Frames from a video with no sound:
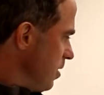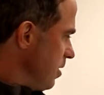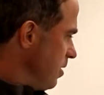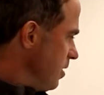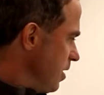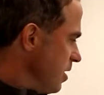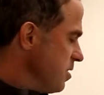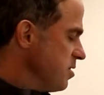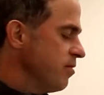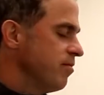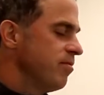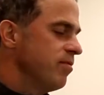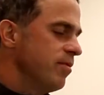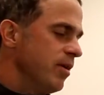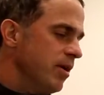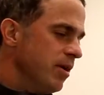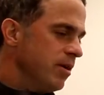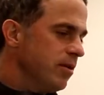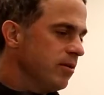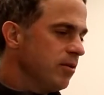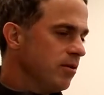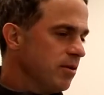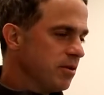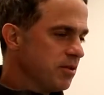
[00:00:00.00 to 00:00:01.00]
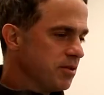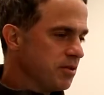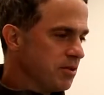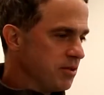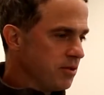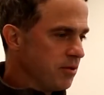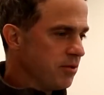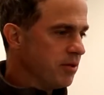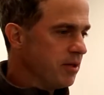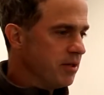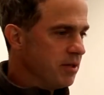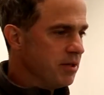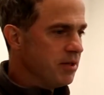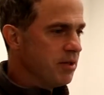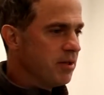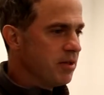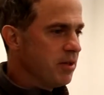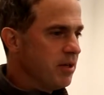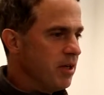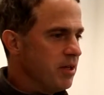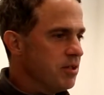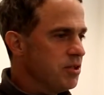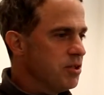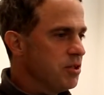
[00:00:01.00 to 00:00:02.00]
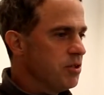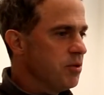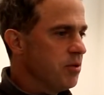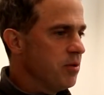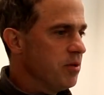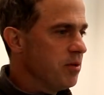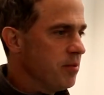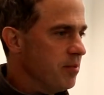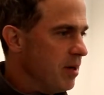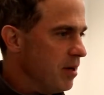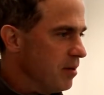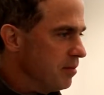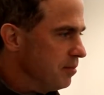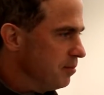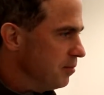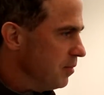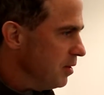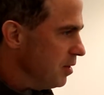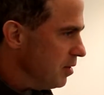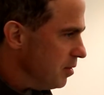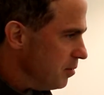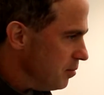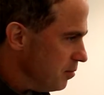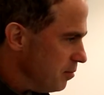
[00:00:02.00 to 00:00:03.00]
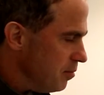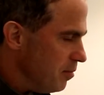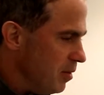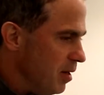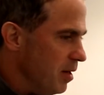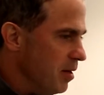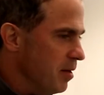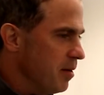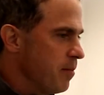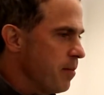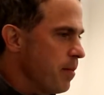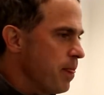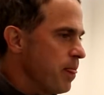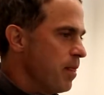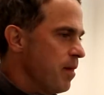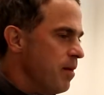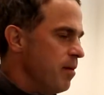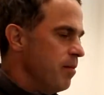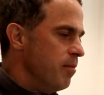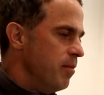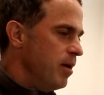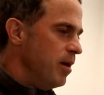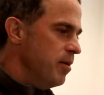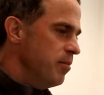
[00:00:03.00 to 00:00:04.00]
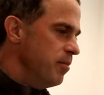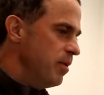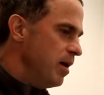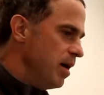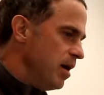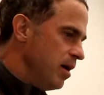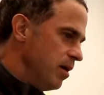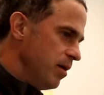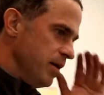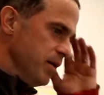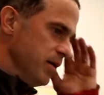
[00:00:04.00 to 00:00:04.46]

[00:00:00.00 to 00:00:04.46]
that's a very long story cut short about my bio.